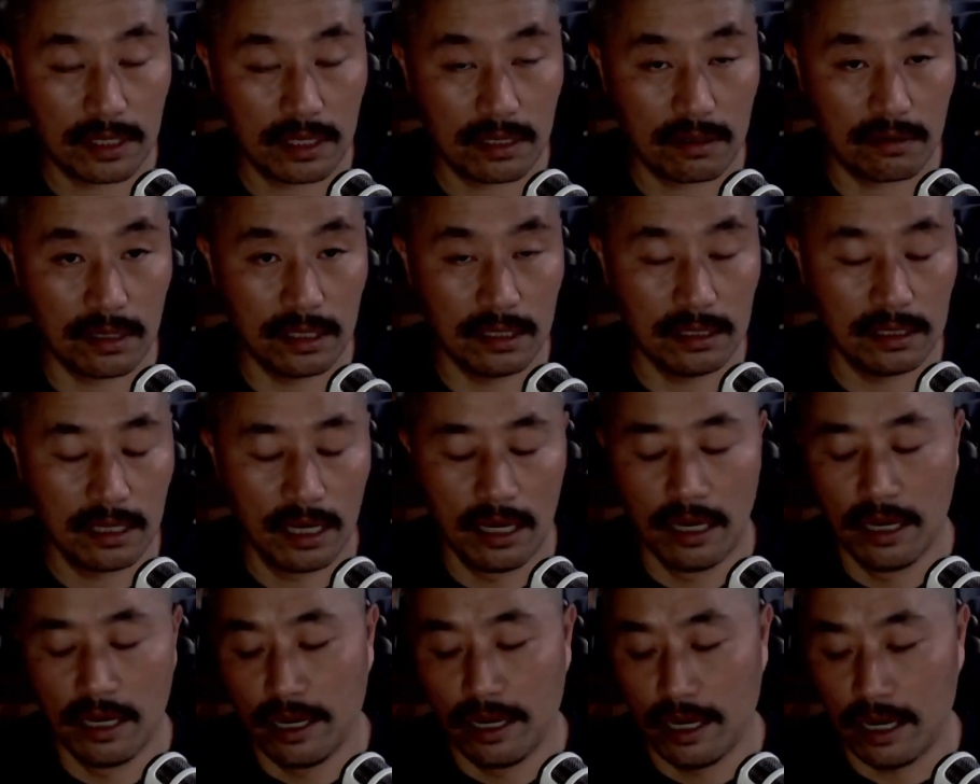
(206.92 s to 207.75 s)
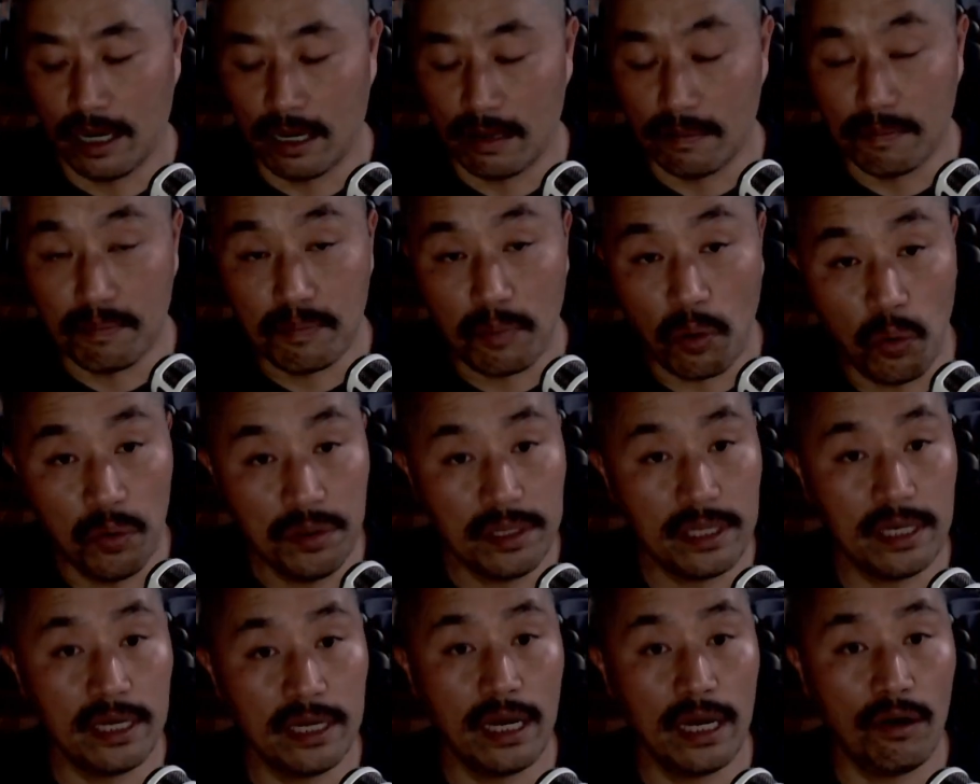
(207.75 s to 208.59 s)
Right? and
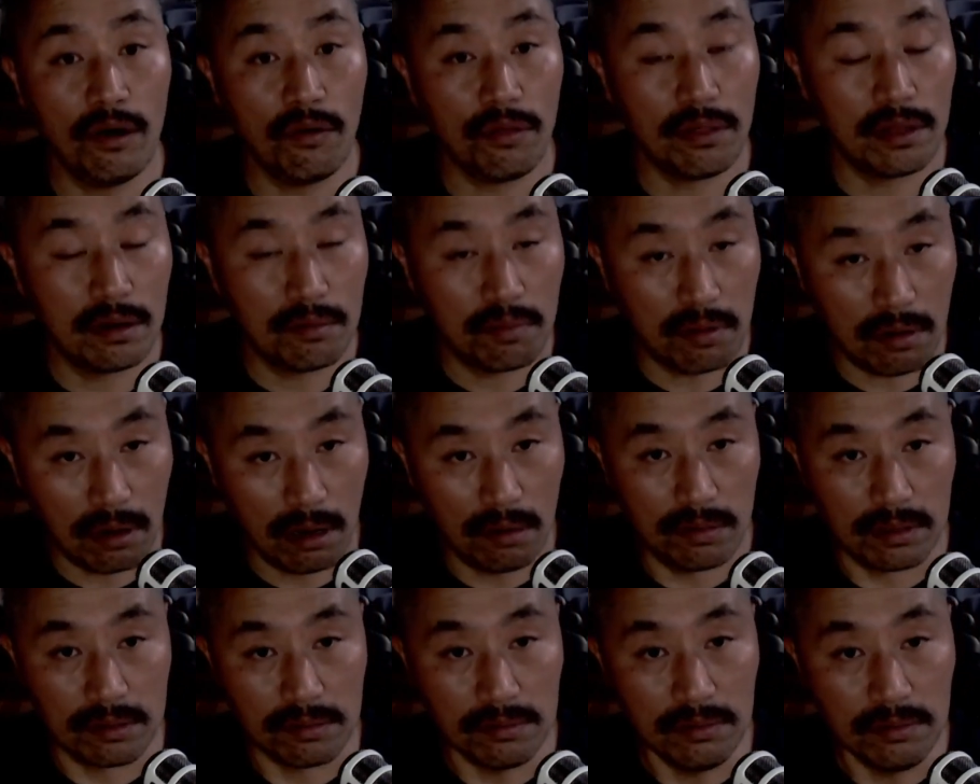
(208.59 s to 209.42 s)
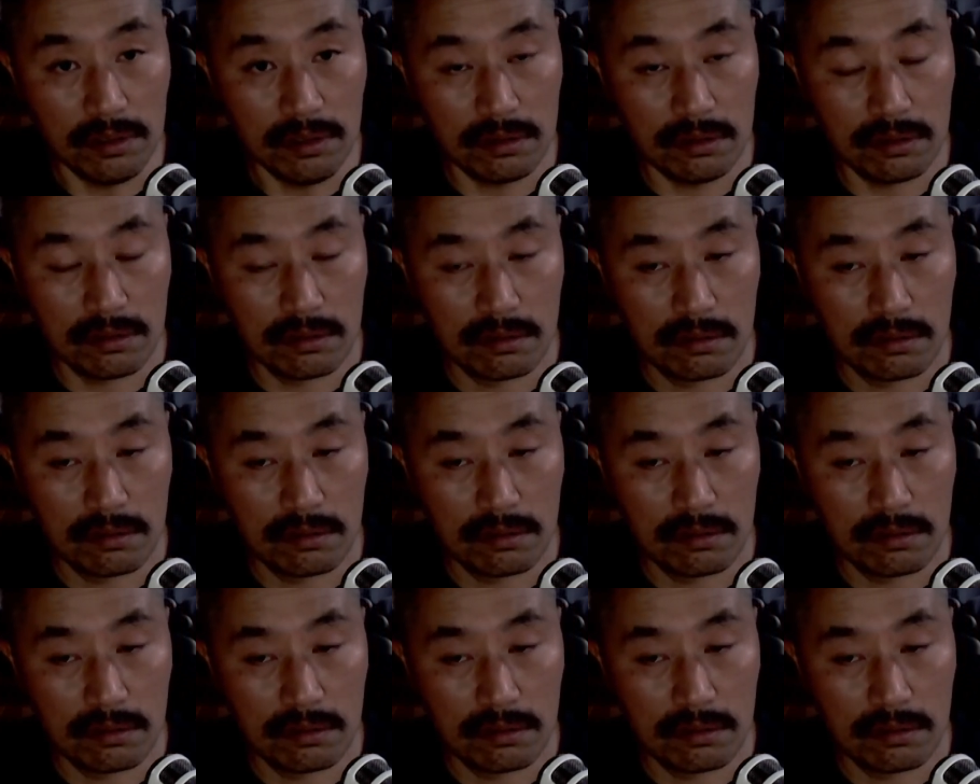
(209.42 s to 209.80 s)
pointing out their problems.